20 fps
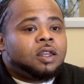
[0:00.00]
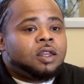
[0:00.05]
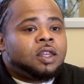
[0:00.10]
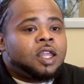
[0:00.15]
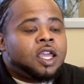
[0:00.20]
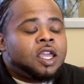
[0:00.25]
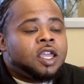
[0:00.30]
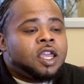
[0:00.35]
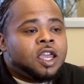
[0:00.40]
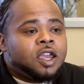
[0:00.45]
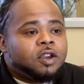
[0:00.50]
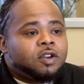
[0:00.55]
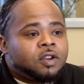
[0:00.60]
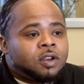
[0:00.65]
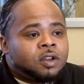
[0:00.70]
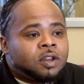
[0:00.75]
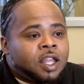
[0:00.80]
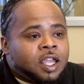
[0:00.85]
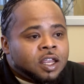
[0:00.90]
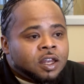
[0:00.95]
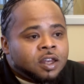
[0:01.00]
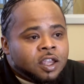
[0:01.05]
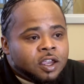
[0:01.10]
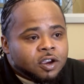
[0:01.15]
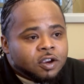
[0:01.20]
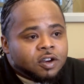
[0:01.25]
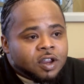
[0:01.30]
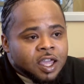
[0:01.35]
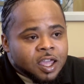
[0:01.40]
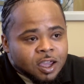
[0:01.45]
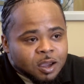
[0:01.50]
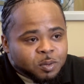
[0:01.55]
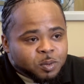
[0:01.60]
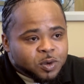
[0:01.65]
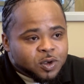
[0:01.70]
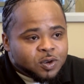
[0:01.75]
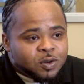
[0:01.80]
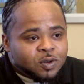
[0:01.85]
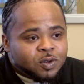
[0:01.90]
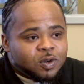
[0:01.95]
they here to, they there to
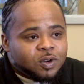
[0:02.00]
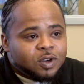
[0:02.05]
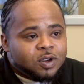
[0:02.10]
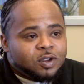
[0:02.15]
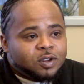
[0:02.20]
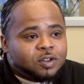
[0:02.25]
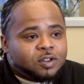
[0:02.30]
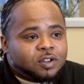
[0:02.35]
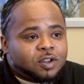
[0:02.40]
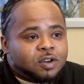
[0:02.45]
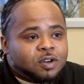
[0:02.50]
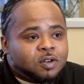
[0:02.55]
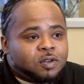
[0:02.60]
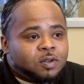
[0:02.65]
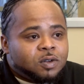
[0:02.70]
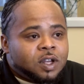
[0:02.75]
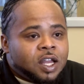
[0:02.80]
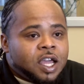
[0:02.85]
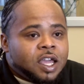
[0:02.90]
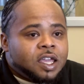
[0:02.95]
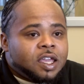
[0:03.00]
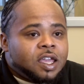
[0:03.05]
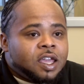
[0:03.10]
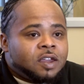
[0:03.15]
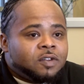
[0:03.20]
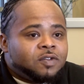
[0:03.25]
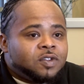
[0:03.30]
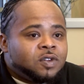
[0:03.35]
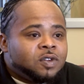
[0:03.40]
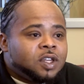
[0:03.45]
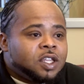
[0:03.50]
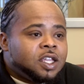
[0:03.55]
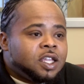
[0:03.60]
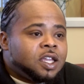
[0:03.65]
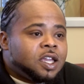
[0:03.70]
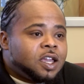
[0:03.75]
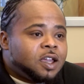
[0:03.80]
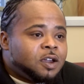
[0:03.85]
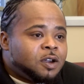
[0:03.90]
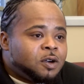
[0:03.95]
help you. So like if you
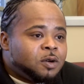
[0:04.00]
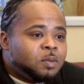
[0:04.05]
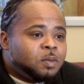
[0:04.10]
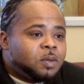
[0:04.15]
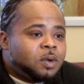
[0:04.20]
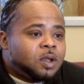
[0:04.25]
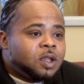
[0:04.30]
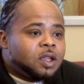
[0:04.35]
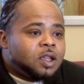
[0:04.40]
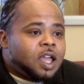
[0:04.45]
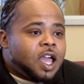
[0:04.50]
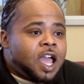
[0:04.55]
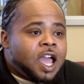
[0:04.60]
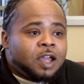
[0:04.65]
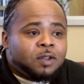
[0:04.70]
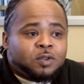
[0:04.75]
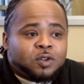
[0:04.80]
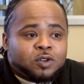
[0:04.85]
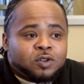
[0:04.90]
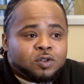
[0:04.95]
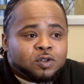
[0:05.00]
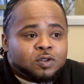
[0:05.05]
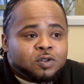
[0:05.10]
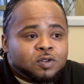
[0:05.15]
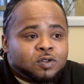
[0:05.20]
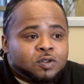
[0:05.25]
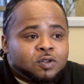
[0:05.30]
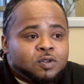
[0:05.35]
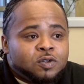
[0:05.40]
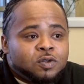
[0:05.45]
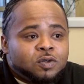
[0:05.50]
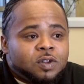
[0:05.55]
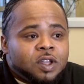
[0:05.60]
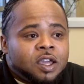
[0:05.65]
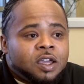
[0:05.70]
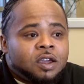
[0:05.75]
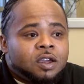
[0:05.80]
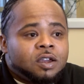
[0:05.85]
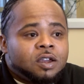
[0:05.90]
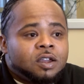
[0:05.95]
need help after school,
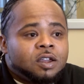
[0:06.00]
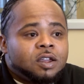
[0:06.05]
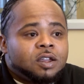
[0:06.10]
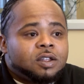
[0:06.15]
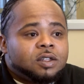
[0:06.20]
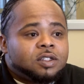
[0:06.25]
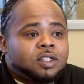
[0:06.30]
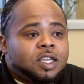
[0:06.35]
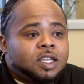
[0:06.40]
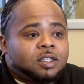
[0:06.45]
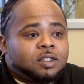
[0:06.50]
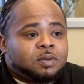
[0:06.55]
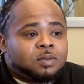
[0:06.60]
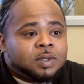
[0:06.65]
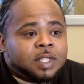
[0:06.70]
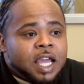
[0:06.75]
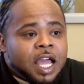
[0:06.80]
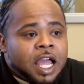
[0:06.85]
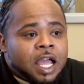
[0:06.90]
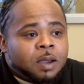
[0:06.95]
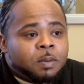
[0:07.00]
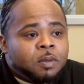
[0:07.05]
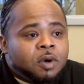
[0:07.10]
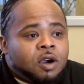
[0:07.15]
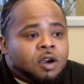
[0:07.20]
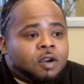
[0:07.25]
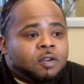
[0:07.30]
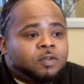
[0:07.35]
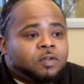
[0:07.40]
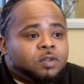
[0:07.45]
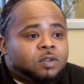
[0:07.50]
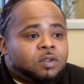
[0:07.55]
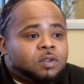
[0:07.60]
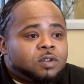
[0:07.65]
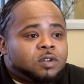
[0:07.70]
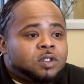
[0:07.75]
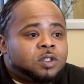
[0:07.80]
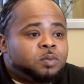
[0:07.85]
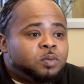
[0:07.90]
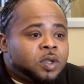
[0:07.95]
they'll take some time off
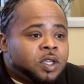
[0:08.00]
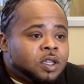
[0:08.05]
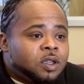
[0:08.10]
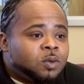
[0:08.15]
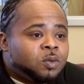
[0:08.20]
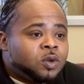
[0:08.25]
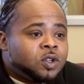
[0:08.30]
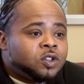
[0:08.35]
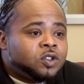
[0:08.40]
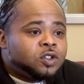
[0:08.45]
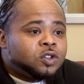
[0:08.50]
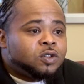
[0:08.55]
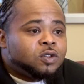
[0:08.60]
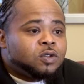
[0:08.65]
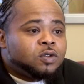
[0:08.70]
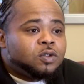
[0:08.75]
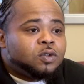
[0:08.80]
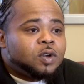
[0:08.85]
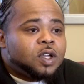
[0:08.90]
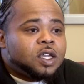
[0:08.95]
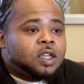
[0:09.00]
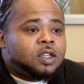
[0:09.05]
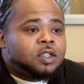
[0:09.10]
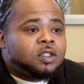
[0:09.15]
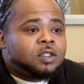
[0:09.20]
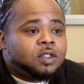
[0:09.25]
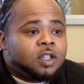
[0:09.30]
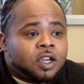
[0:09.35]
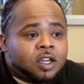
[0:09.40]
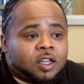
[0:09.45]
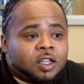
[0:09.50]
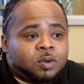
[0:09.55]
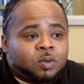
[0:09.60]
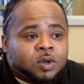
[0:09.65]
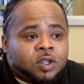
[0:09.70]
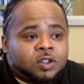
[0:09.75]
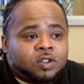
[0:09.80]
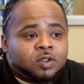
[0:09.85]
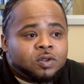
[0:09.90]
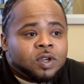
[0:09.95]
to spend with you and study
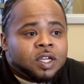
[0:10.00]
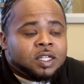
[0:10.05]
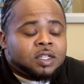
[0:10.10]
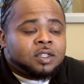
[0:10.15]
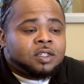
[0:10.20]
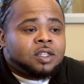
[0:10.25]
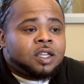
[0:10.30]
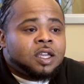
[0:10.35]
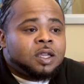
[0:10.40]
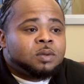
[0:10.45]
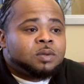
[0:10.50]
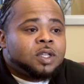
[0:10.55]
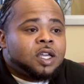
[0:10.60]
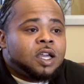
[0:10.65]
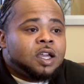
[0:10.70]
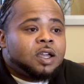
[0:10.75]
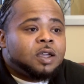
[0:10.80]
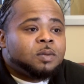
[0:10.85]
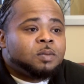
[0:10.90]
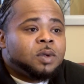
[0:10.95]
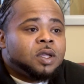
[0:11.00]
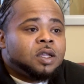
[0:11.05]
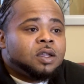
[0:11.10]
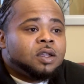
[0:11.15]
with you at the same time.